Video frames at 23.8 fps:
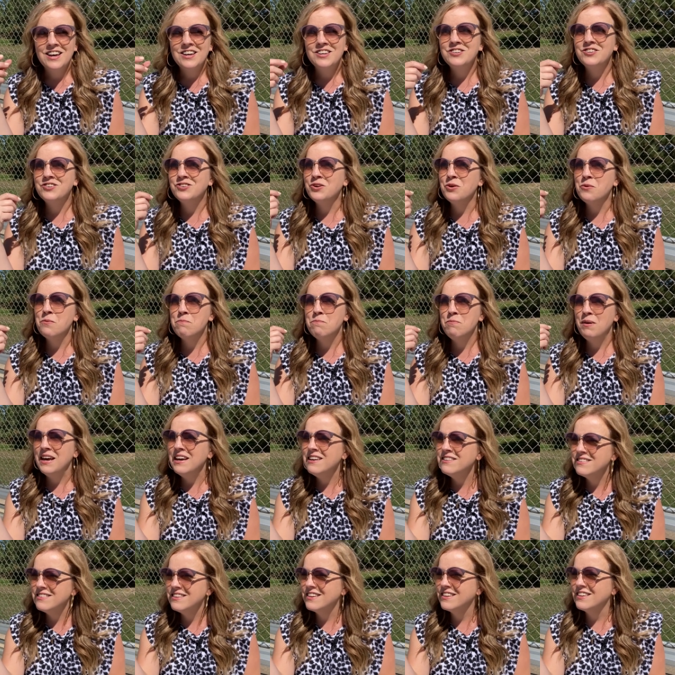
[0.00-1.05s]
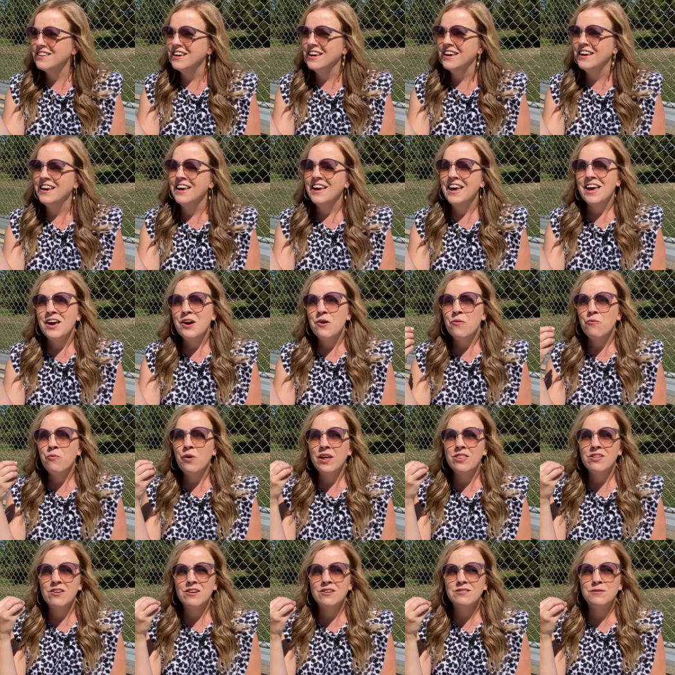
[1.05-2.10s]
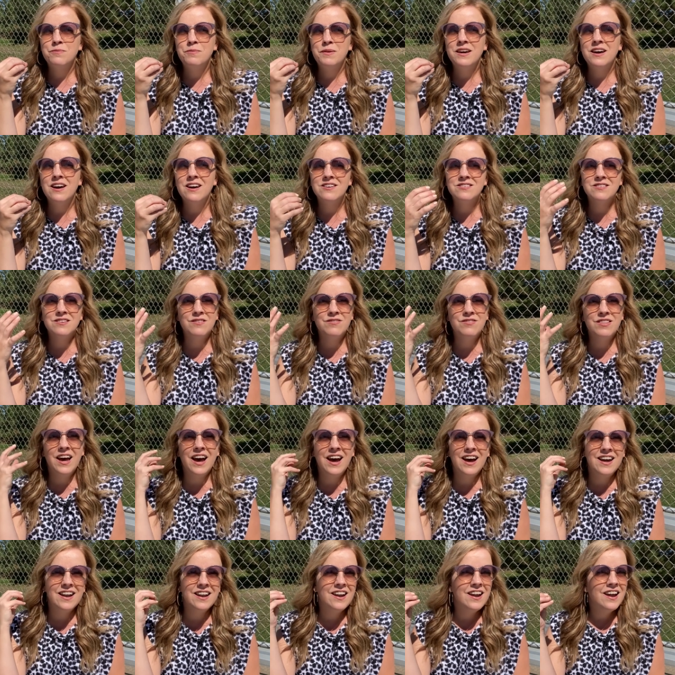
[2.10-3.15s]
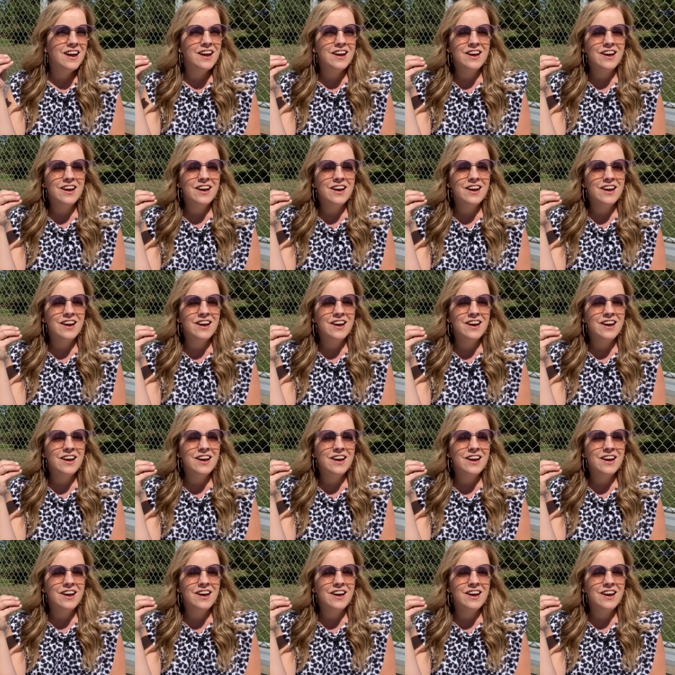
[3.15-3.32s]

So basically, whether it's because of that